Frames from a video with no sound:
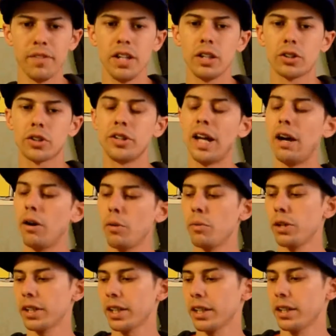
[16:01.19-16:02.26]
so now I
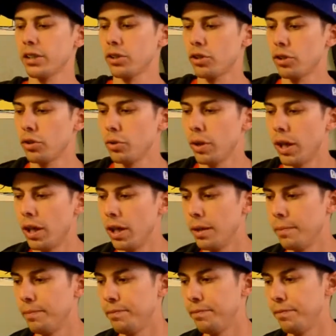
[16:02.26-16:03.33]
want to get into
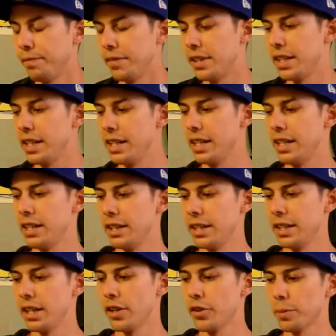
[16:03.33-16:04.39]
um, the
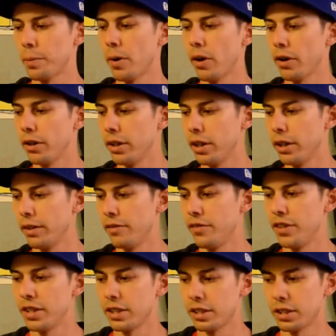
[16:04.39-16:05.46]
the other part of
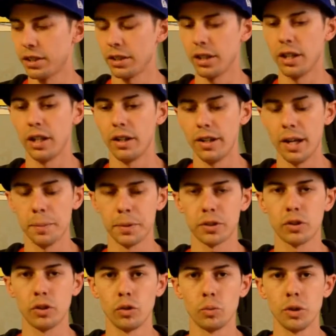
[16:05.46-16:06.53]
this uh,
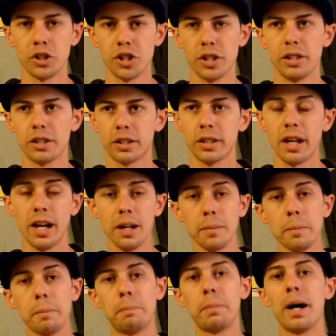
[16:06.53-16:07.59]
episode, which is
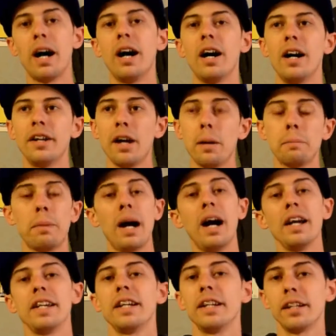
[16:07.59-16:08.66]
not bu uh, not
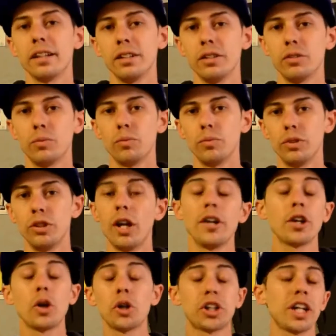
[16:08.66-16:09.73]
buying, not
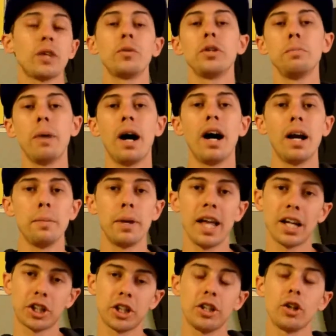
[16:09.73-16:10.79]
negotiating when you buy, but
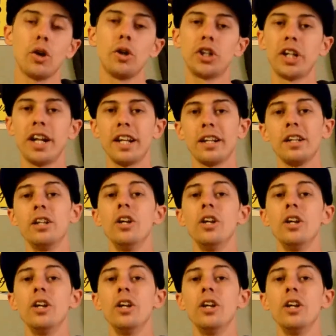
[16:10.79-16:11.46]
actually negotiating